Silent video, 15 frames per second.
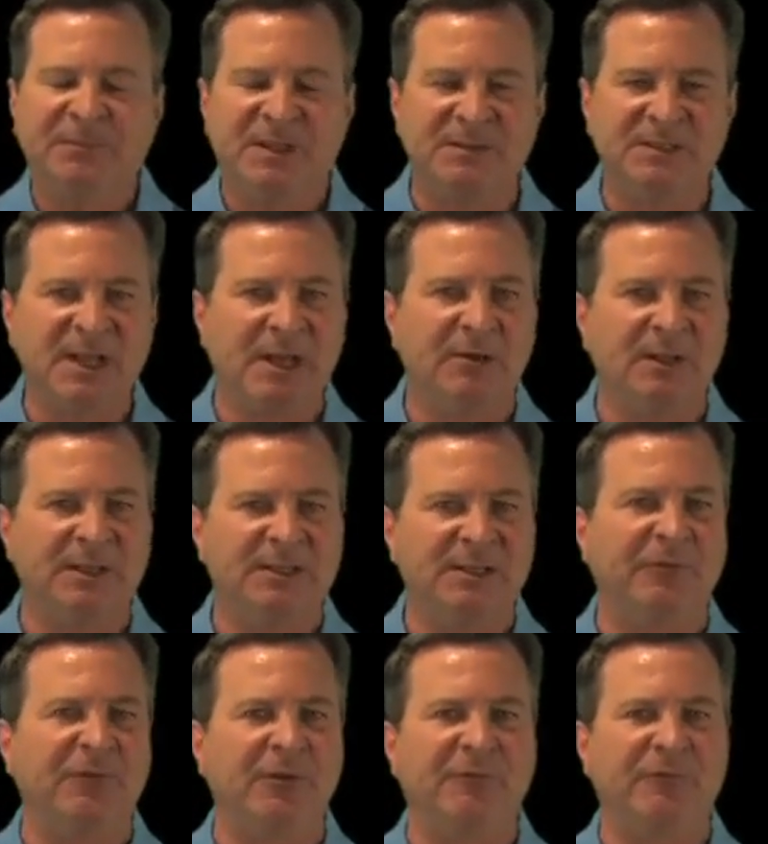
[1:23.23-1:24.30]
entirely
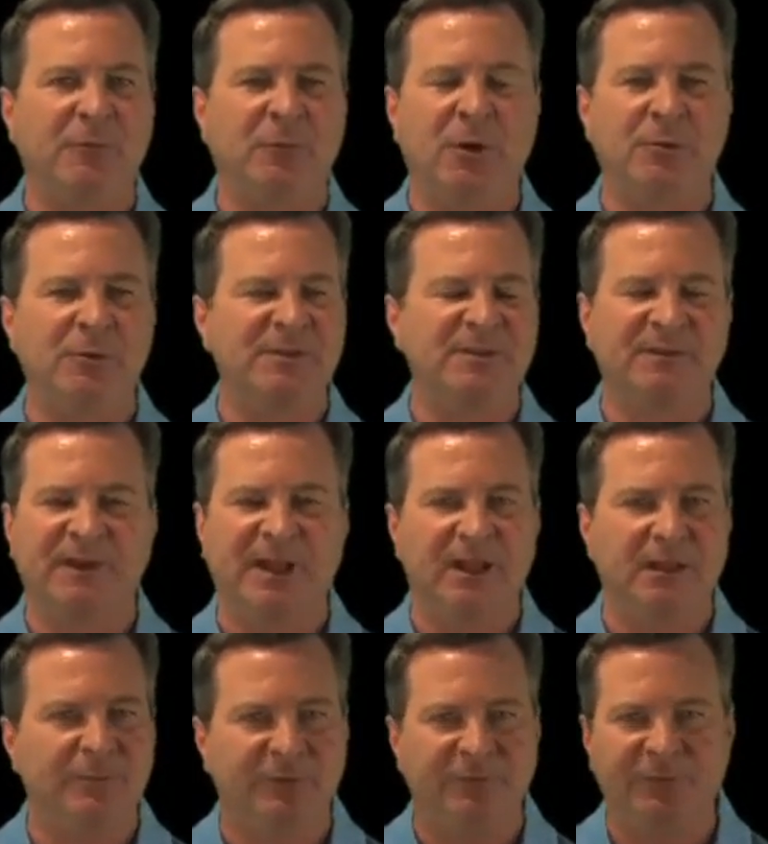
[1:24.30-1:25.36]
different from what was
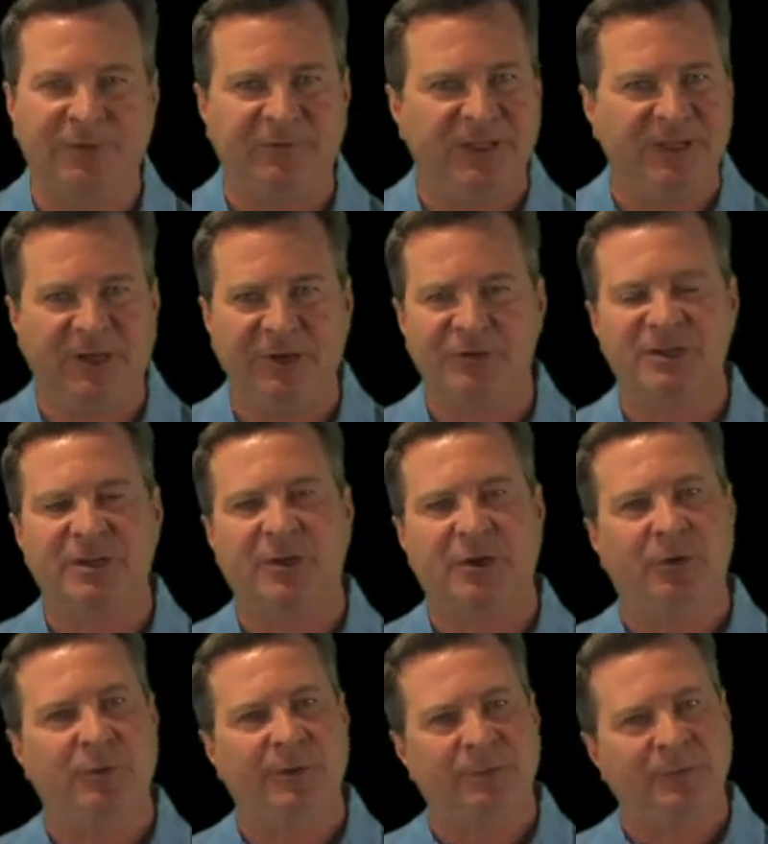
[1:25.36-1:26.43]
available 50 years
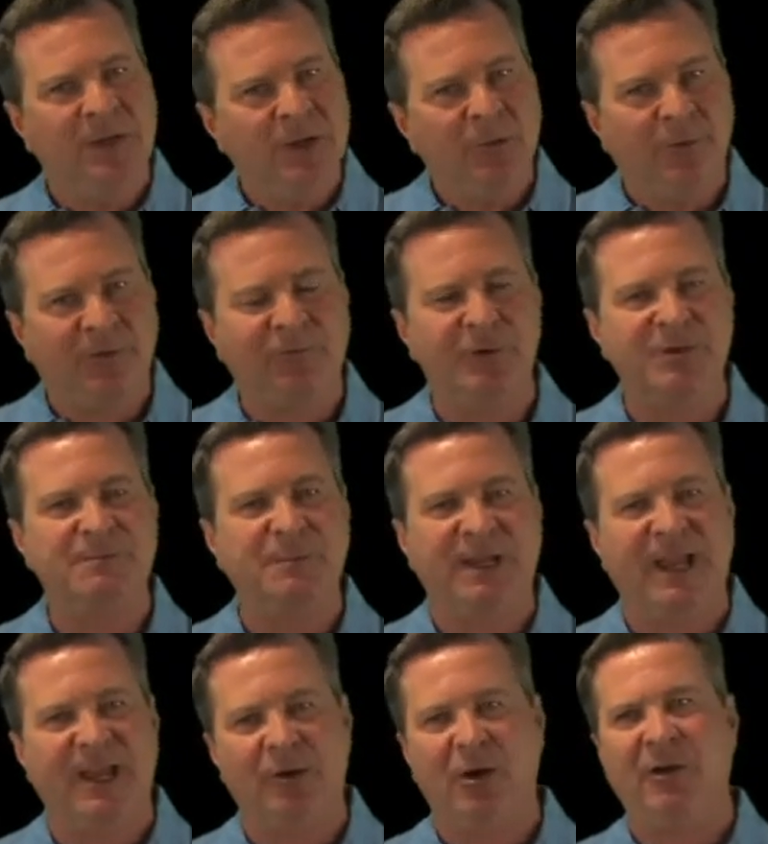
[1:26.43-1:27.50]
ago when we first
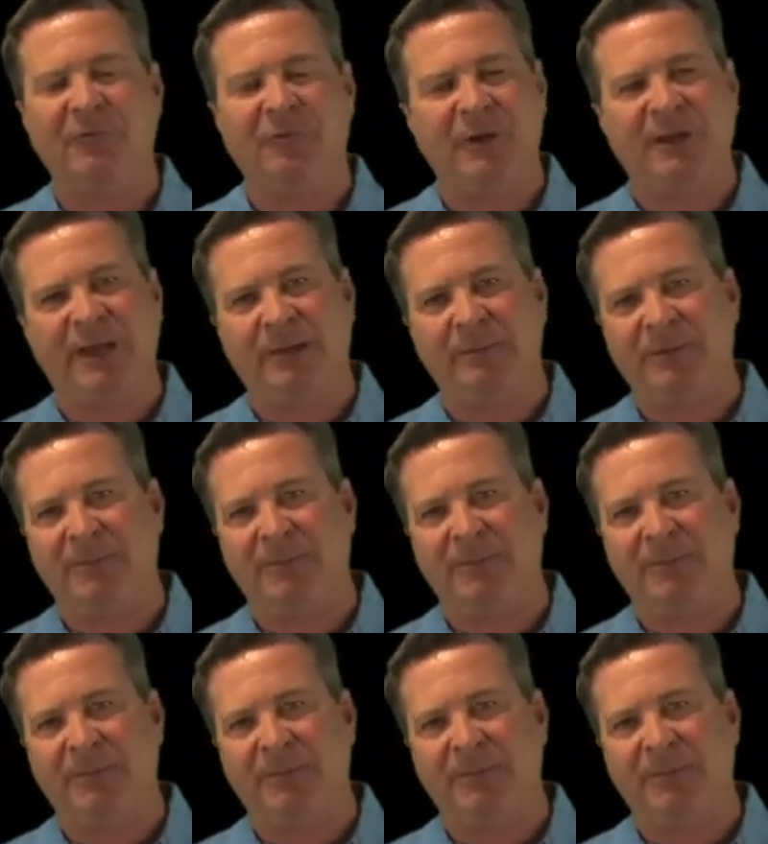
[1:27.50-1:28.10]
began offering them.